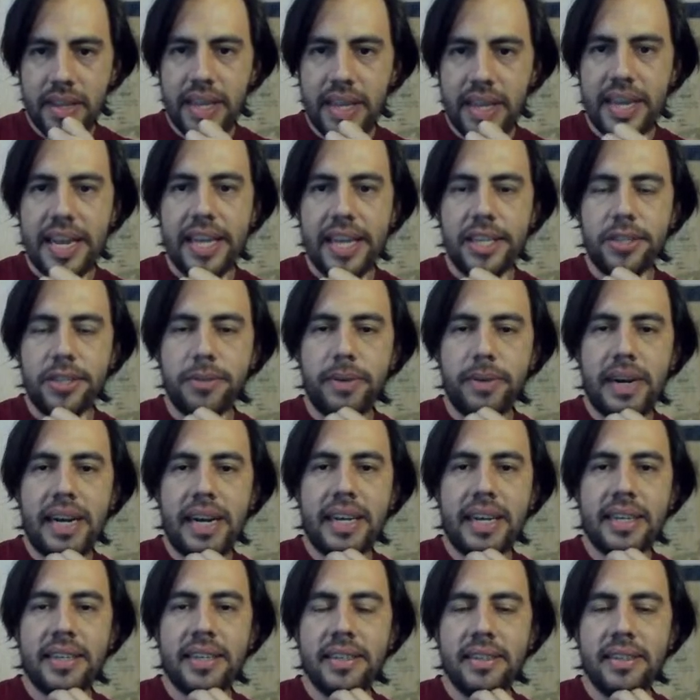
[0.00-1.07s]
king
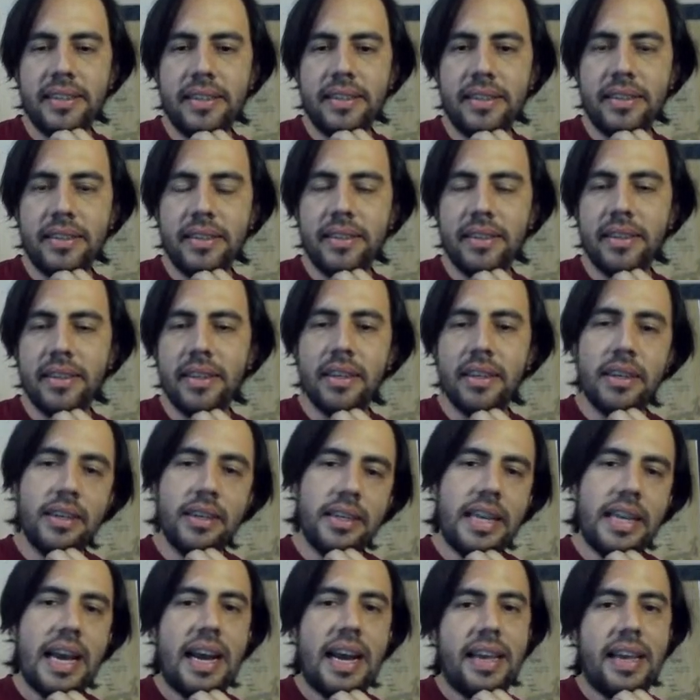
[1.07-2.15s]
h5.
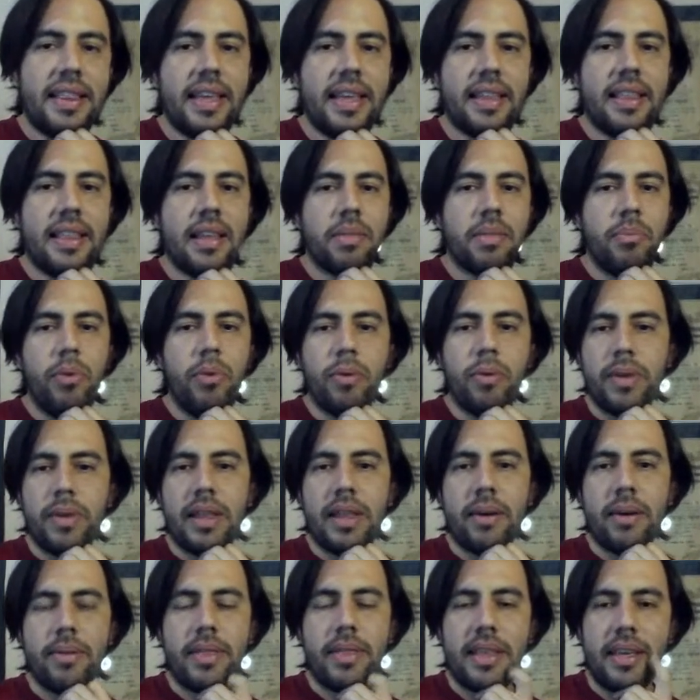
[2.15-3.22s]
Yeah, I did that move
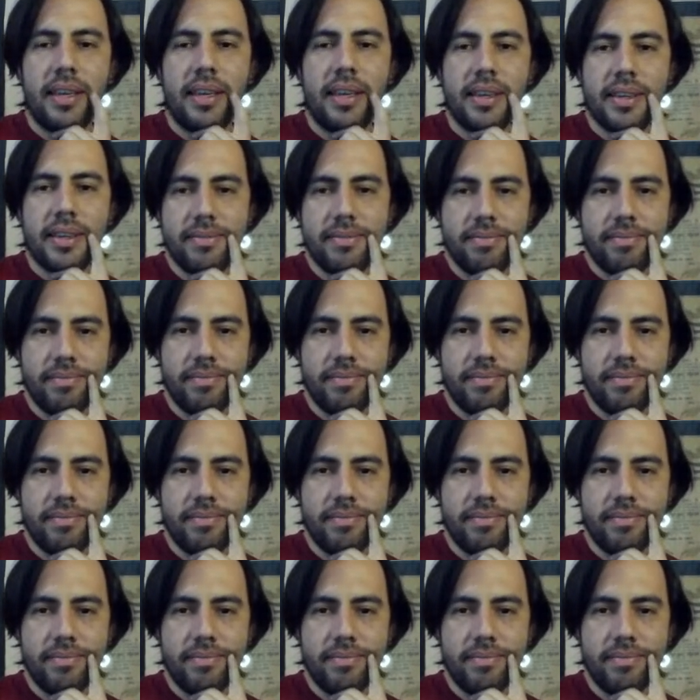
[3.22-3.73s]
without thinking.